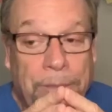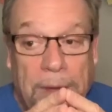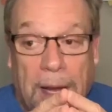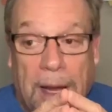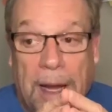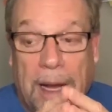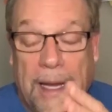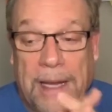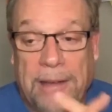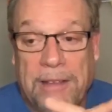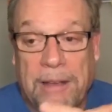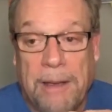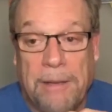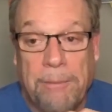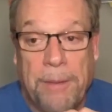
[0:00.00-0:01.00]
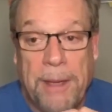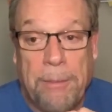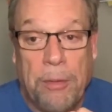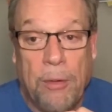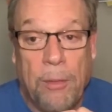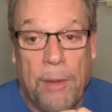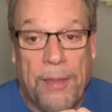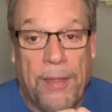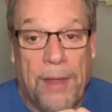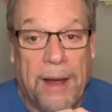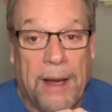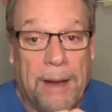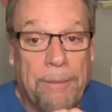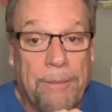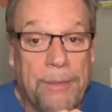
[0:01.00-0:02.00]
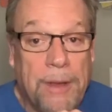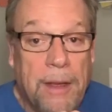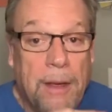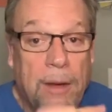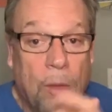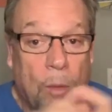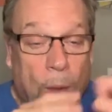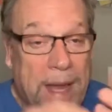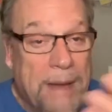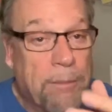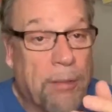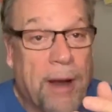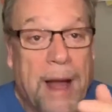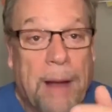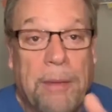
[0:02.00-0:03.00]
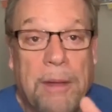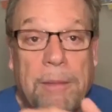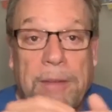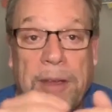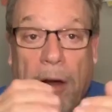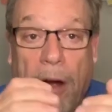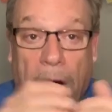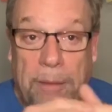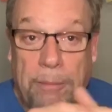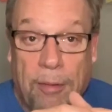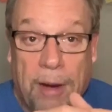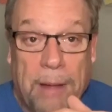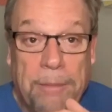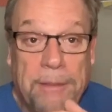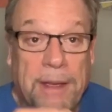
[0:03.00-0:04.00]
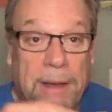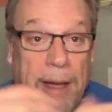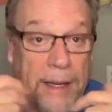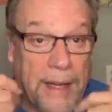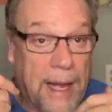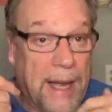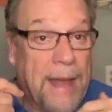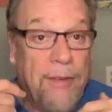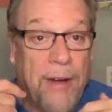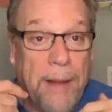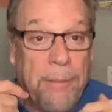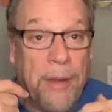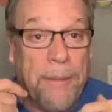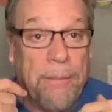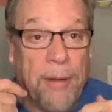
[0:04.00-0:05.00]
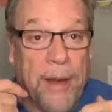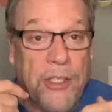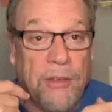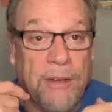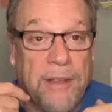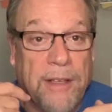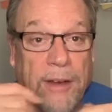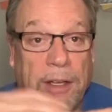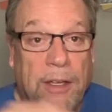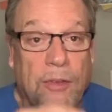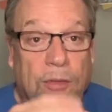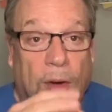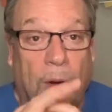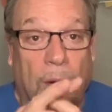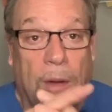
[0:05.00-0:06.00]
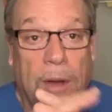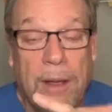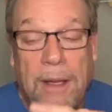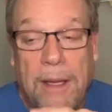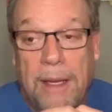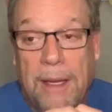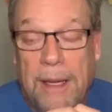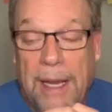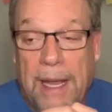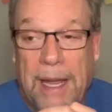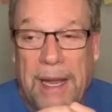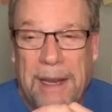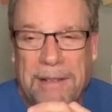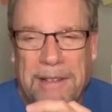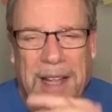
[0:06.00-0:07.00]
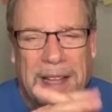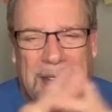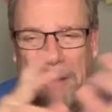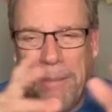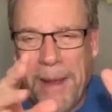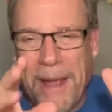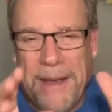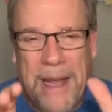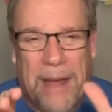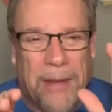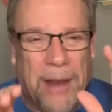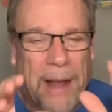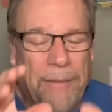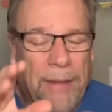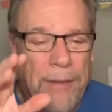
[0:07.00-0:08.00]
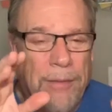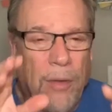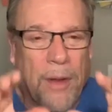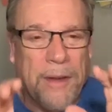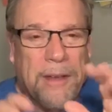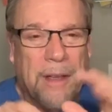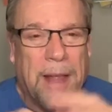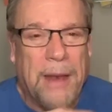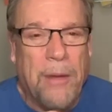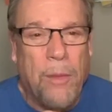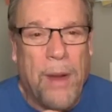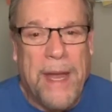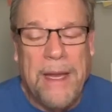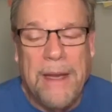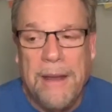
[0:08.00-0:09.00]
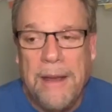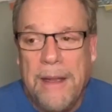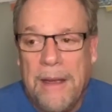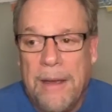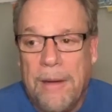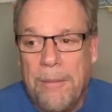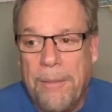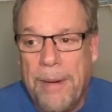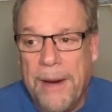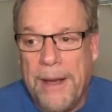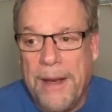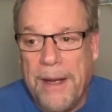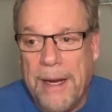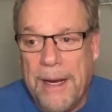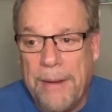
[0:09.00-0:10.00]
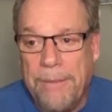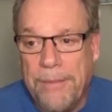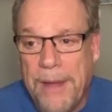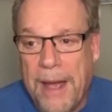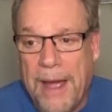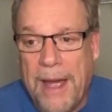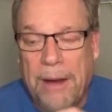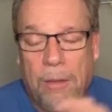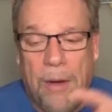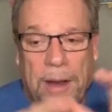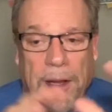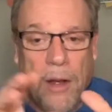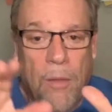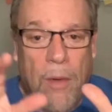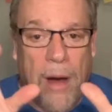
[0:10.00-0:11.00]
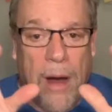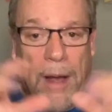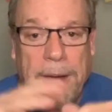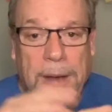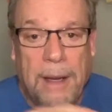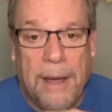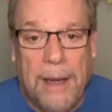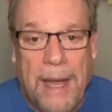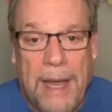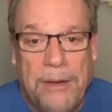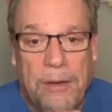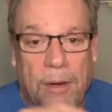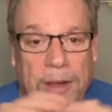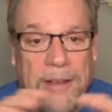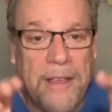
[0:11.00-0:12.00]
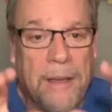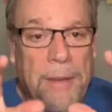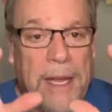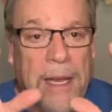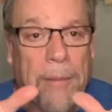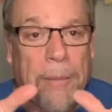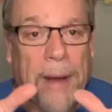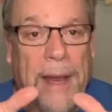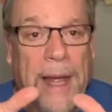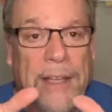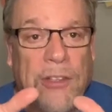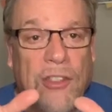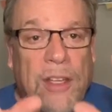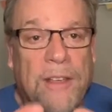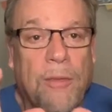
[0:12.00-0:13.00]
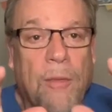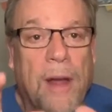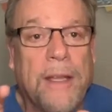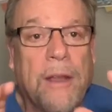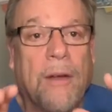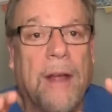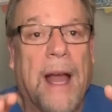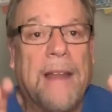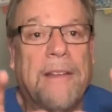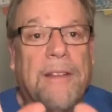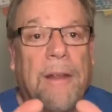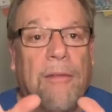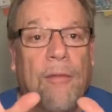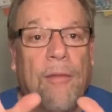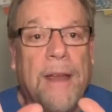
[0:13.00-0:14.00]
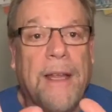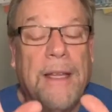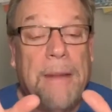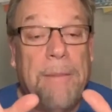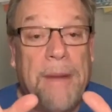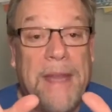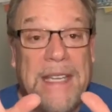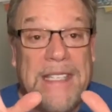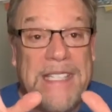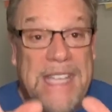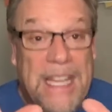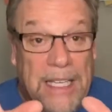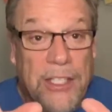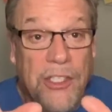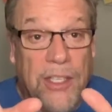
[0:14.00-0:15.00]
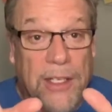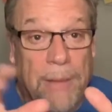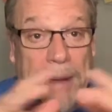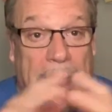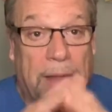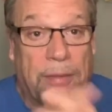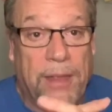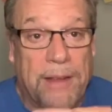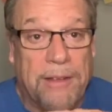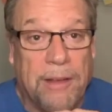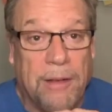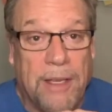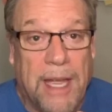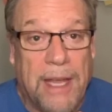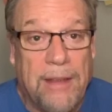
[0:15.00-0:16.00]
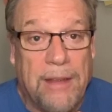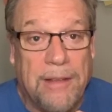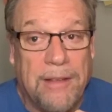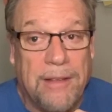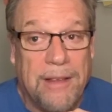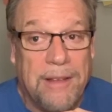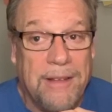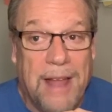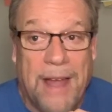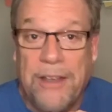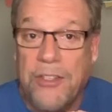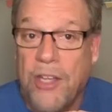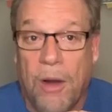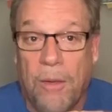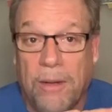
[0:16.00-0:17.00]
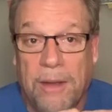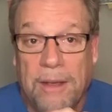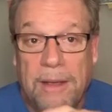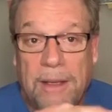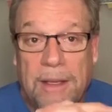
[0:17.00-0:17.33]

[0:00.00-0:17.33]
It's people with weight problems, heart problems, and I have high blood pressure. It's under control, and it's not that bad now that I've lost a lot of weight. But I don't want to go on ad nauseum here, but I just want you guys to really be diligent about this, okay? It's not a joke.